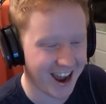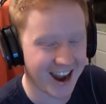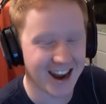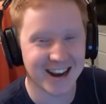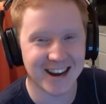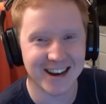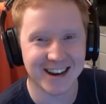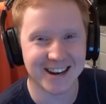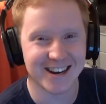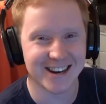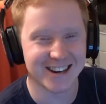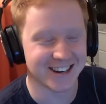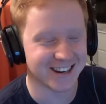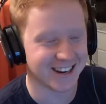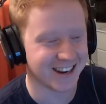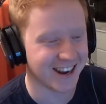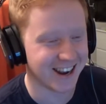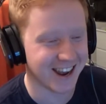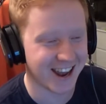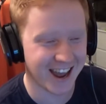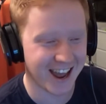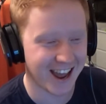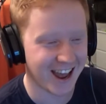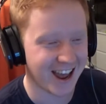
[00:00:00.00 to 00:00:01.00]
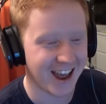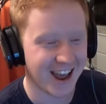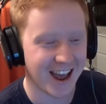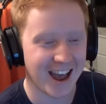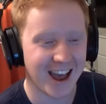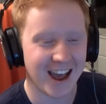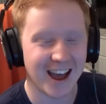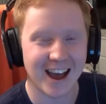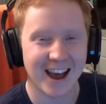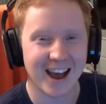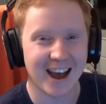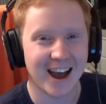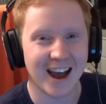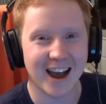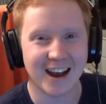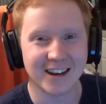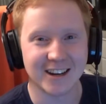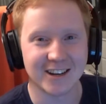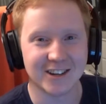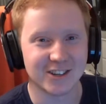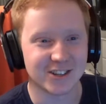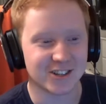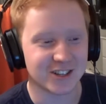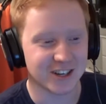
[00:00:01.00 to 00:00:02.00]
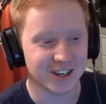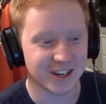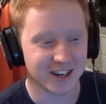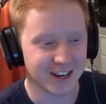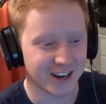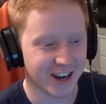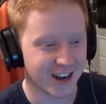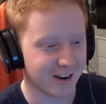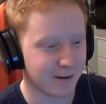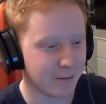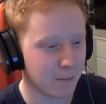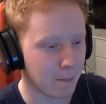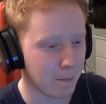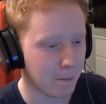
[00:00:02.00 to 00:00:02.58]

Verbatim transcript: I need to. I need to see it again.